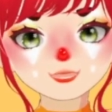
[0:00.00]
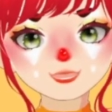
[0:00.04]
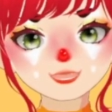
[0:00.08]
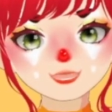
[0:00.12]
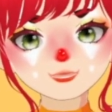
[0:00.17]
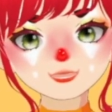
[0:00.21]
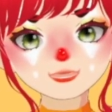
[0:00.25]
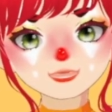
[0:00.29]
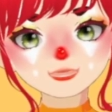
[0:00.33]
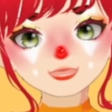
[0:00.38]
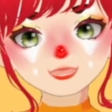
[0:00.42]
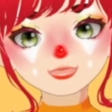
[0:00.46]

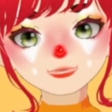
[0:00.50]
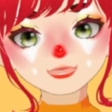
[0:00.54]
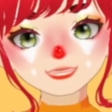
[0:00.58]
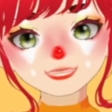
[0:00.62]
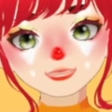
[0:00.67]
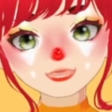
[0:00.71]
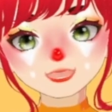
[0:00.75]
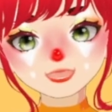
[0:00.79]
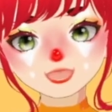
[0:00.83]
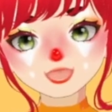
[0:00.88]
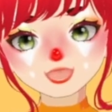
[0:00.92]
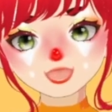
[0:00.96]
The other day
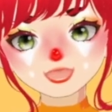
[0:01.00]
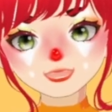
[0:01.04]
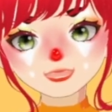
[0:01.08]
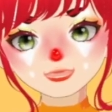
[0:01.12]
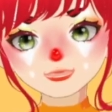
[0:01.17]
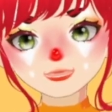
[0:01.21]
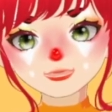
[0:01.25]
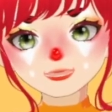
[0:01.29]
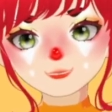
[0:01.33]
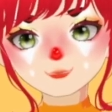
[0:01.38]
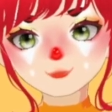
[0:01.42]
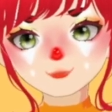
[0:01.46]
I got
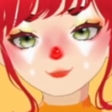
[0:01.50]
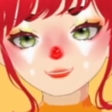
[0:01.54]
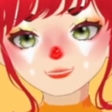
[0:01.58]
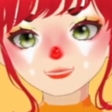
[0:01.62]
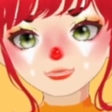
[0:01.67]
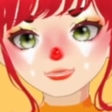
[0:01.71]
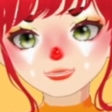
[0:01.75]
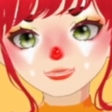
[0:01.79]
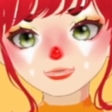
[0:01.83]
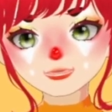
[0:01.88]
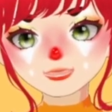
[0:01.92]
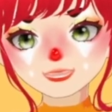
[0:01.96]
a
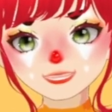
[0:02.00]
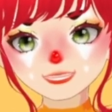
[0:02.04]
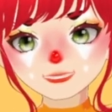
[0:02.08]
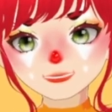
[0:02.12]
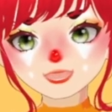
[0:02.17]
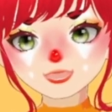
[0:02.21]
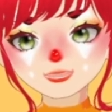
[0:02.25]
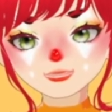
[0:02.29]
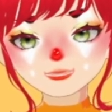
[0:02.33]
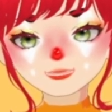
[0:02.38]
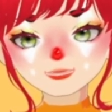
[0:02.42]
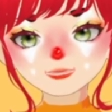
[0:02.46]

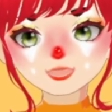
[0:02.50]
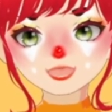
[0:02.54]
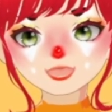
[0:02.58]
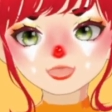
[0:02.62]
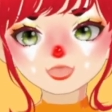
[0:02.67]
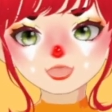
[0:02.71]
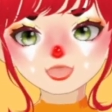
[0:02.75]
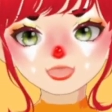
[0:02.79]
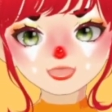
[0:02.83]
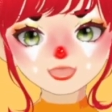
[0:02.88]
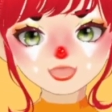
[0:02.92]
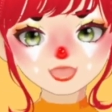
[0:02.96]
notification that
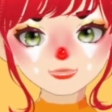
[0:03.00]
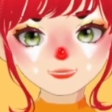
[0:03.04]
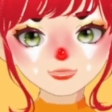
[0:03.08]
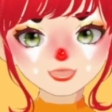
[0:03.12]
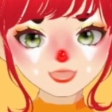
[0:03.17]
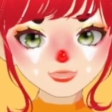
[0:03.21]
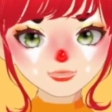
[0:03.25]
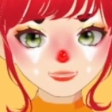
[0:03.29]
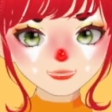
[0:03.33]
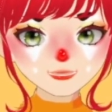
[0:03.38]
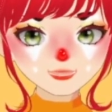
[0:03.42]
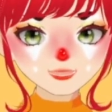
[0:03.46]
my
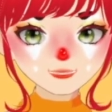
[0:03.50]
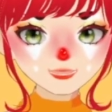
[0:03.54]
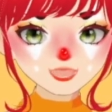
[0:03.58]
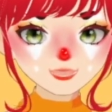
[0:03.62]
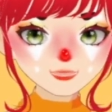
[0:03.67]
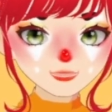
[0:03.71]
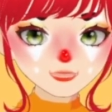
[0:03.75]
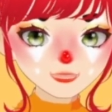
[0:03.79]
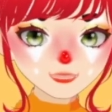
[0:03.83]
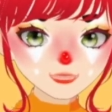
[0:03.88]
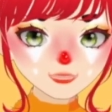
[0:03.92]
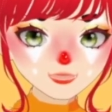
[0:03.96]
cousin is a
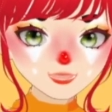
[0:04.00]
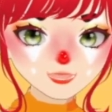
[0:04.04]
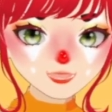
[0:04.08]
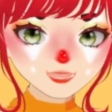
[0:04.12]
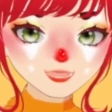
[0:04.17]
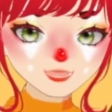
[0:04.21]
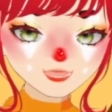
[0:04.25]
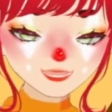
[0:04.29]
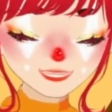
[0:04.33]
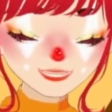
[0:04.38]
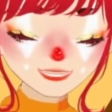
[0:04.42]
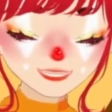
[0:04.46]
furry,
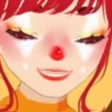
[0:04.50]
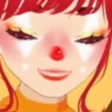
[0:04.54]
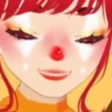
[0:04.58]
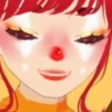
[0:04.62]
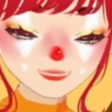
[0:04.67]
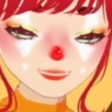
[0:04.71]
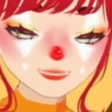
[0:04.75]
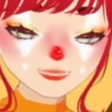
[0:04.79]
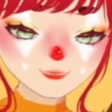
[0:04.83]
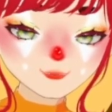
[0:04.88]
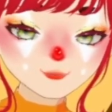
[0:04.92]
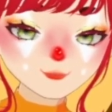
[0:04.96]

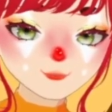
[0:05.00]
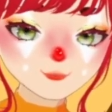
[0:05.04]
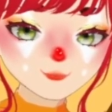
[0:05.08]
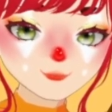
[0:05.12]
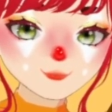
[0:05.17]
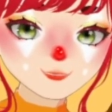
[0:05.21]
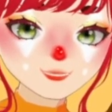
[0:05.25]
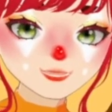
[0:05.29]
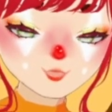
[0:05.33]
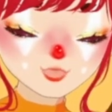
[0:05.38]
and it was